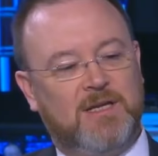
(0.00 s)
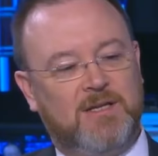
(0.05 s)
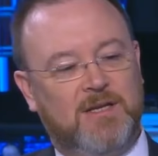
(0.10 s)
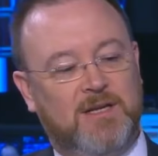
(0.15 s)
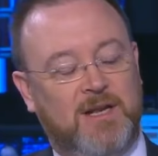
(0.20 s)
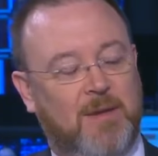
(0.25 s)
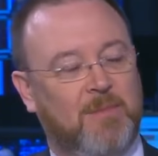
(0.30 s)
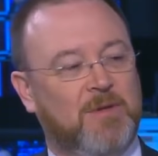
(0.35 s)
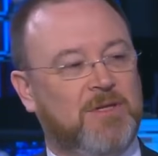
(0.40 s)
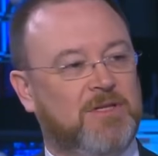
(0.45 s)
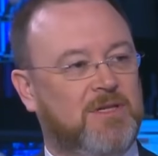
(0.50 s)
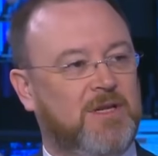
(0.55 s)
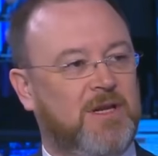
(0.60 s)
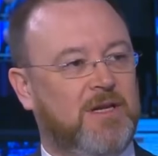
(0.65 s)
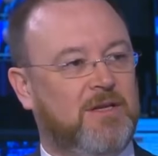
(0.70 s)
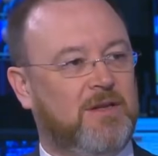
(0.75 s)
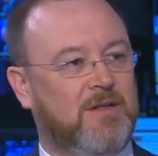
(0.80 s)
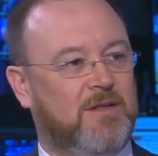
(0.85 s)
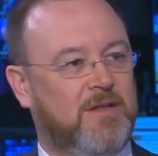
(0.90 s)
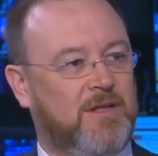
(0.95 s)
and to
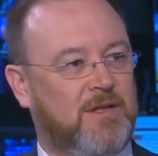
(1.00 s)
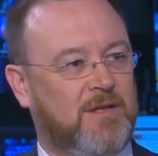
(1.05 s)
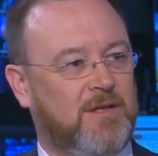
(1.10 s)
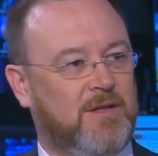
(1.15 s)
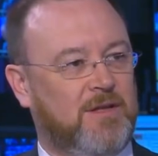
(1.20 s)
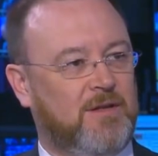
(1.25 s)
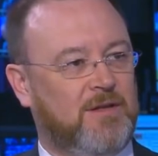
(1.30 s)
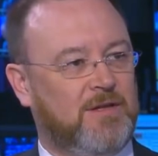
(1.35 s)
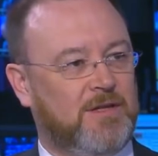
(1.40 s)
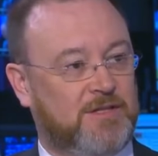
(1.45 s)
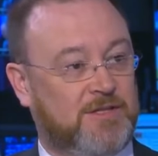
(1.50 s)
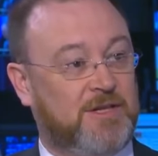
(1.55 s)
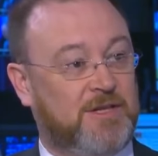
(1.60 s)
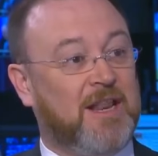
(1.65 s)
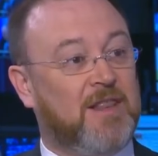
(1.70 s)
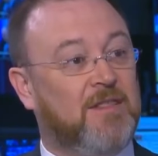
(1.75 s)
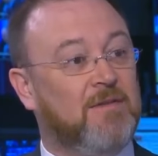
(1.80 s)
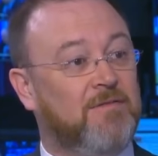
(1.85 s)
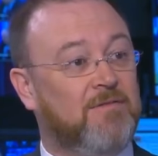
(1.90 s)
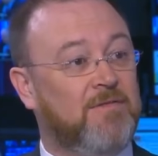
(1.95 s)
demonstrate the
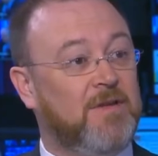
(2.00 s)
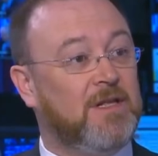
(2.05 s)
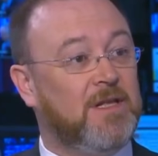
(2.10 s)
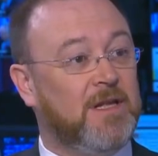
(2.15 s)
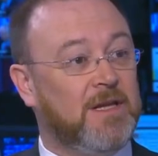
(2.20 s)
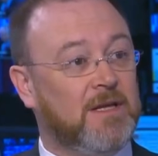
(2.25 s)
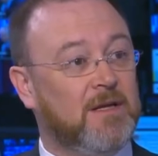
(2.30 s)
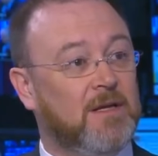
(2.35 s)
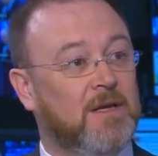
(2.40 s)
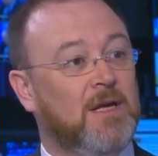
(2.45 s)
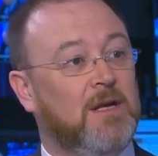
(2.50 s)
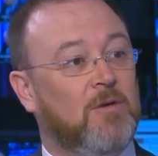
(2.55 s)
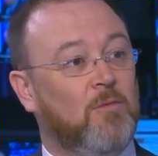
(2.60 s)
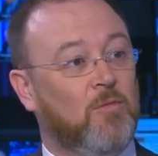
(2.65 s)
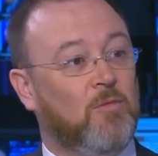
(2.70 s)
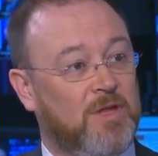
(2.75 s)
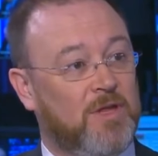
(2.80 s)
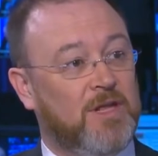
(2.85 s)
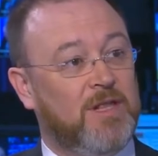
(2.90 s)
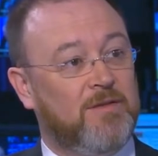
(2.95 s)
strength of feeling
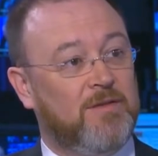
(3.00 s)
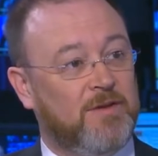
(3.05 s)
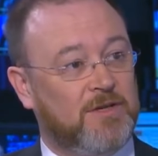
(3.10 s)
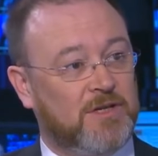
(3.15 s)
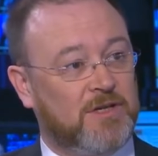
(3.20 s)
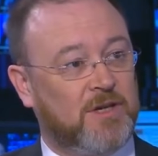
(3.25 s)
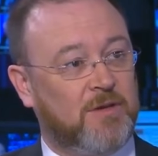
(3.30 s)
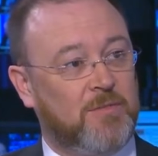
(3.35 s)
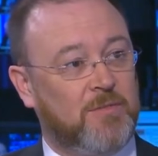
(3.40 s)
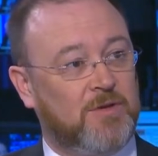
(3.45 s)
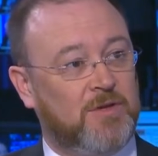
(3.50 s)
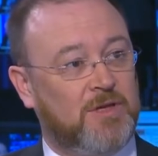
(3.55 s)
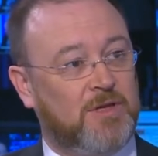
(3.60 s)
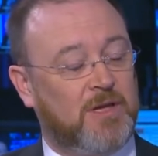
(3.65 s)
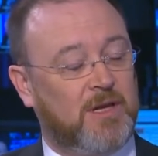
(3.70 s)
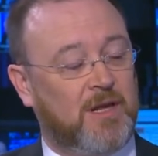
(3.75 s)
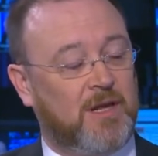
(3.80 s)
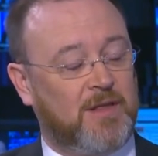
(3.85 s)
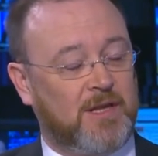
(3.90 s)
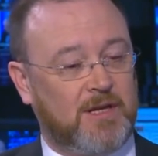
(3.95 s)
within the fishing community.
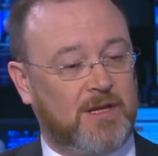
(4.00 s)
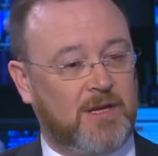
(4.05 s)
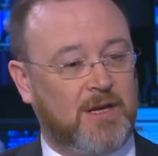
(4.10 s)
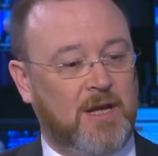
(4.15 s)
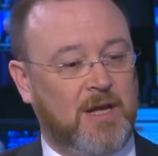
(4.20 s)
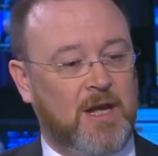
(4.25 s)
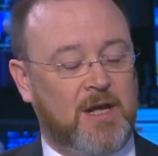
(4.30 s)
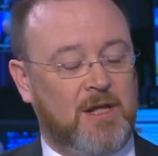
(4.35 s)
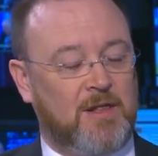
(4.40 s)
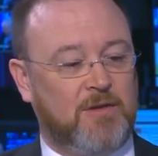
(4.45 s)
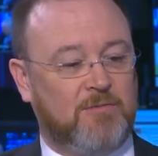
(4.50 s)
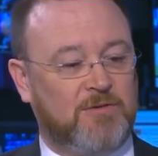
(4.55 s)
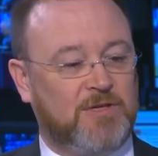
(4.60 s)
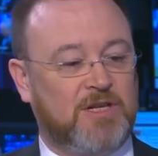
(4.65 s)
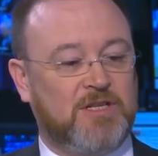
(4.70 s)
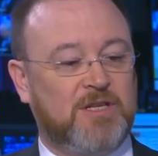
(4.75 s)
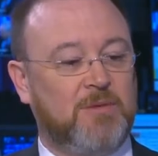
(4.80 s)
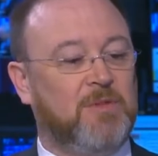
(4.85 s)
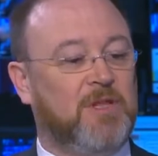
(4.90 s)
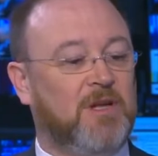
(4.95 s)
And I think there was
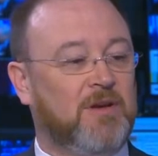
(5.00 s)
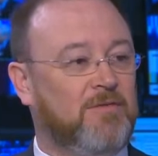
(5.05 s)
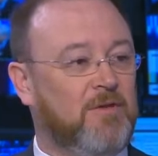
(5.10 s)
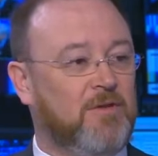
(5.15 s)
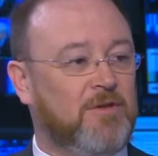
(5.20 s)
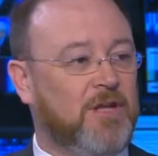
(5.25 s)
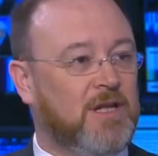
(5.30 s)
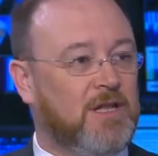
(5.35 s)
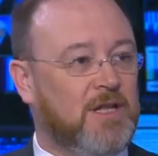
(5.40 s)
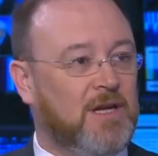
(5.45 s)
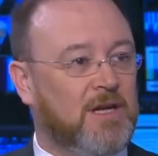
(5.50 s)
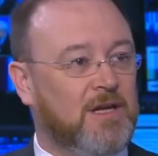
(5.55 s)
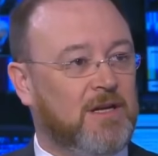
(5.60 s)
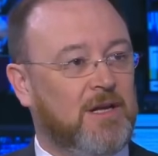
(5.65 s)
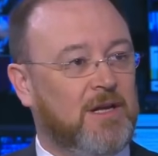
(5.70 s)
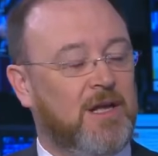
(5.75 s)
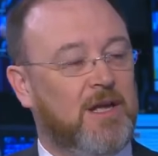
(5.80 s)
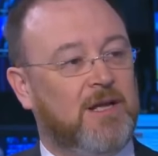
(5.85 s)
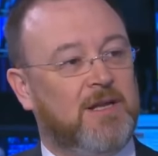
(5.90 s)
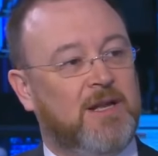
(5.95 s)
a similar flotilla
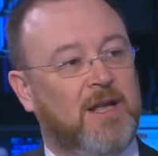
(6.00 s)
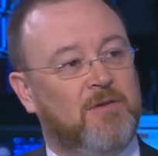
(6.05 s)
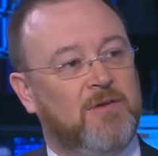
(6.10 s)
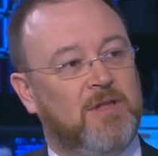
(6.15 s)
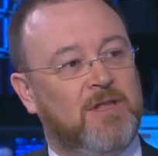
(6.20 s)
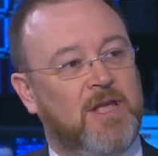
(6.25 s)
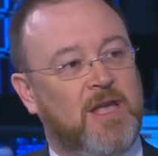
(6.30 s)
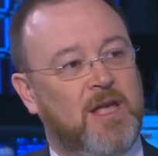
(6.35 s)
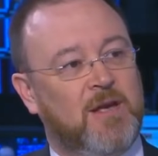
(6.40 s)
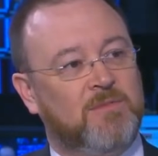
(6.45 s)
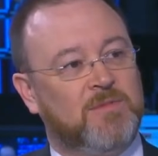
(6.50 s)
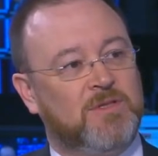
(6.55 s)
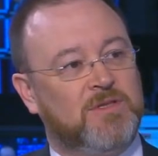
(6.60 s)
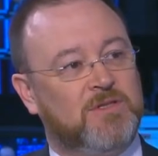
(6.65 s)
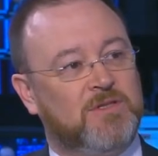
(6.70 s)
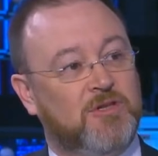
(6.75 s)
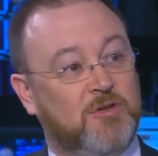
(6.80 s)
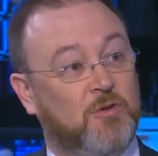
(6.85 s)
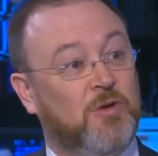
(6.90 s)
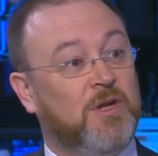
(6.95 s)
down the
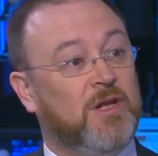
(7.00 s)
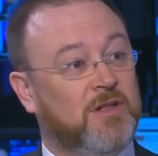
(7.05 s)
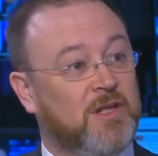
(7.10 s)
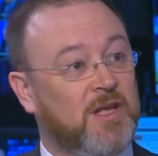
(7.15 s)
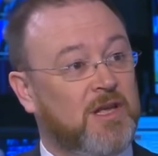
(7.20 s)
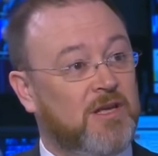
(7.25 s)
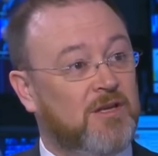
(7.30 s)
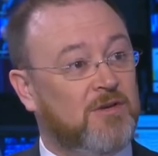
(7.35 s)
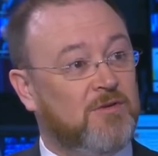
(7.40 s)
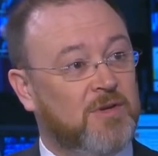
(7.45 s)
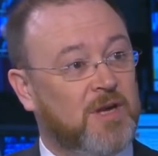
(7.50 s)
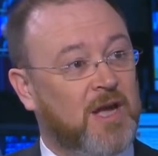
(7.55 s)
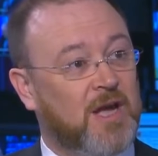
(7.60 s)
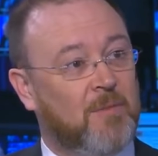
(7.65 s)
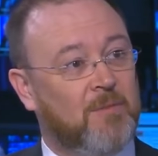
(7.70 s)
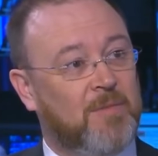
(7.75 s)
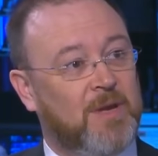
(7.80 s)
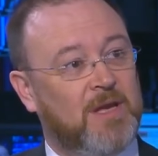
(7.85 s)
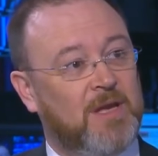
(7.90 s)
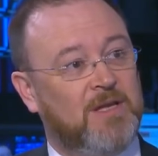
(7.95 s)
Thames during the EU
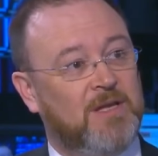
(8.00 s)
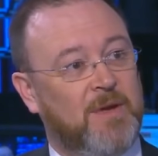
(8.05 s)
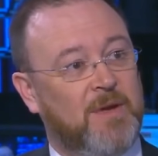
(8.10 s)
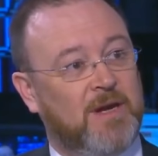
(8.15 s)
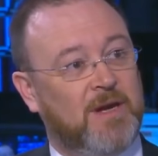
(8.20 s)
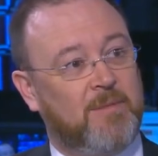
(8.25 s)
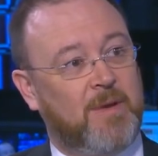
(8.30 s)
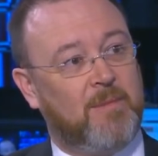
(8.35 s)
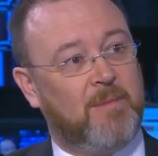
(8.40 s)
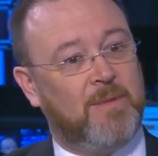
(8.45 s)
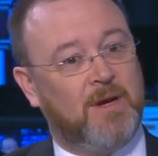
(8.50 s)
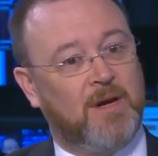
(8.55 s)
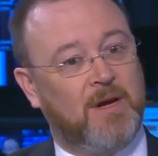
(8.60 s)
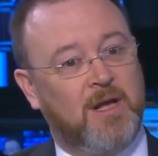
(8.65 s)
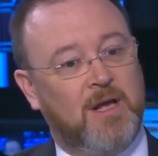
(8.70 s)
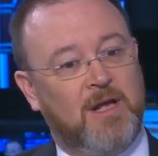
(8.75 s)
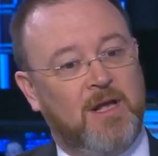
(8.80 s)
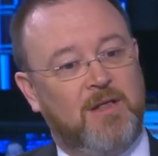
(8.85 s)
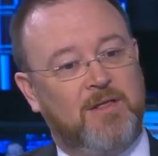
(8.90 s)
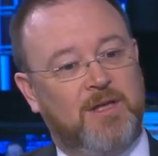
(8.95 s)
campaign, you may remember,
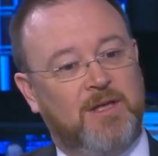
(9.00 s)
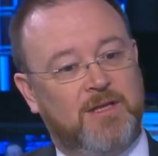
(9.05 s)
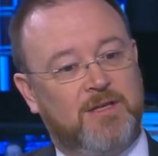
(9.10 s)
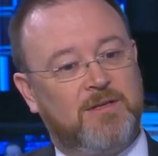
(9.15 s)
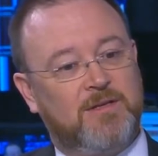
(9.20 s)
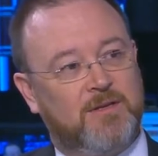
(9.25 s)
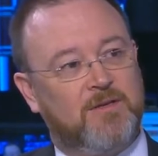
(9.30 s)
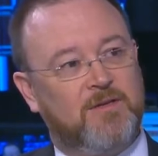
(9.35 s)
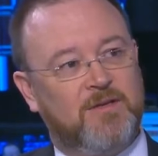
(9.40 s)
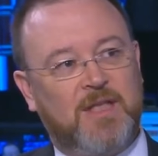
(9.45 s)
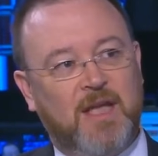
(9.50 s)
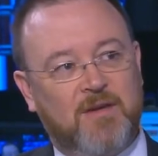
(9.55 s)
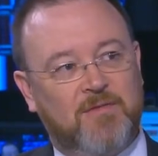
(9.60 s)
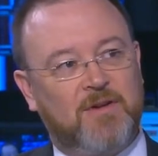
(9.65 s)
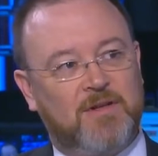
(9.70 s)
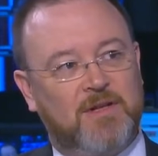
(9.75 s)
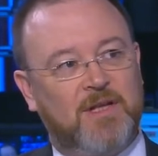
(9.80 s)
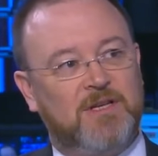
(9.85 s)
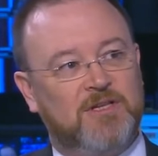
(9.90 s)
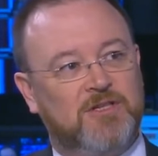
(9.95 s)
that
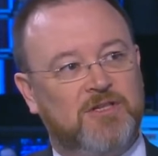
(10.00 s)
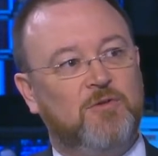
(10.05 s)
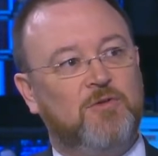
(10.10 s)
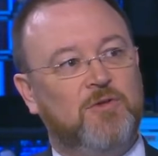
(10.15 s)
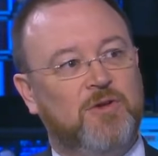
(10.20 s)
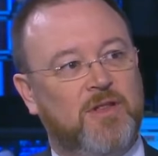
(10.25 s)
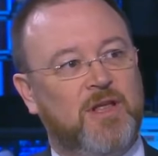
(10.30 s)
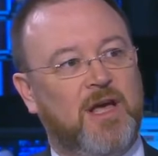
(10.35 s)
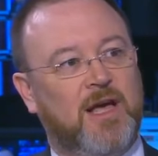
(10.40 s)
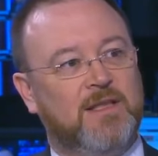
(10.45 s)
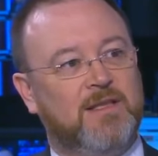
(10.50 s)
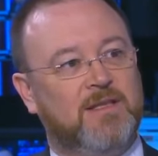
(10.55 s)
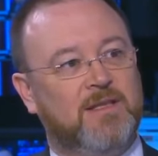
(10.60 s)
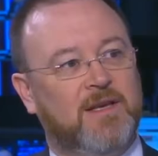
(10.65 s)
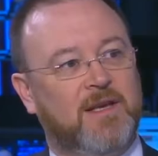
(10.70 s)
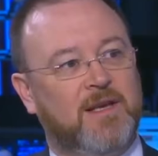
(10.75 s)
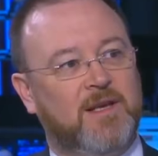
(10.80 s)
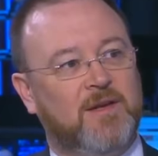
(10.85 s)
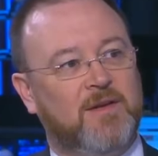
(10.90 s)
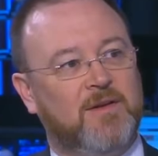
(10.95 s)
definitely showed that
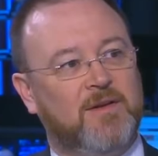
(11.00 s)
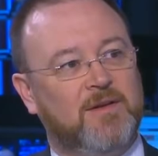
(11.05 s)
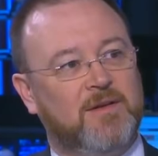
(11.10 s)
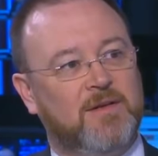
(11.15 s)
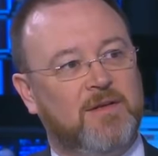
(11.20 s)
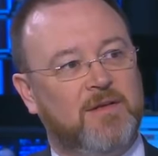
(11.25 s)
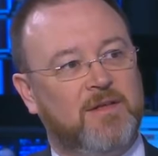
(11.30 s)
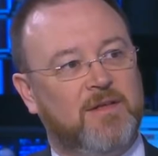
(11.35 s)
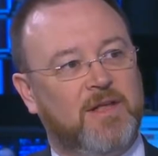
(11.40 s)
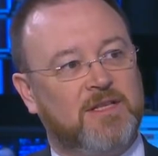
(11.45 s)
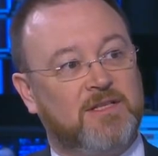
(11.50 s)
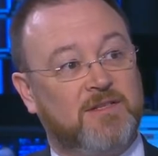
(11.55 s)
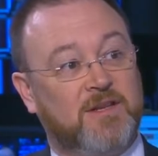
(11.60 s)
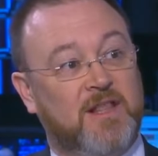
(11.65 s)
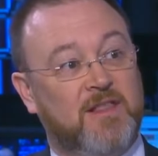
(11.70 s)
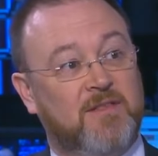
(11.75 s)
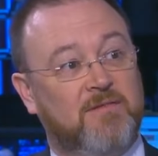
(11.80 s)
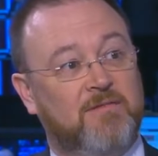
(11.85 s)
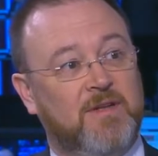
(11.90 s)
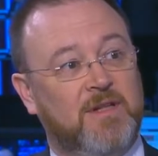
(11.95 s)

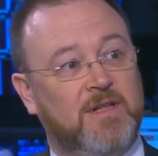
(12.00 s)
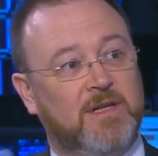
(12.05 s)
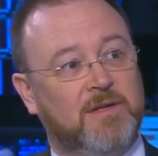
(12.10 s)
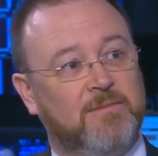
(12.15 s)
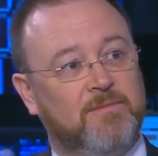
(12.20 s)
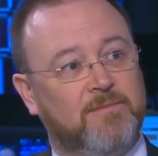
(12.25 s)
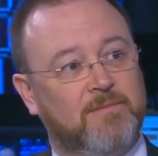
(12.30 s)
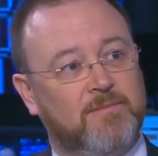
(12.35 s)
strength of feeling.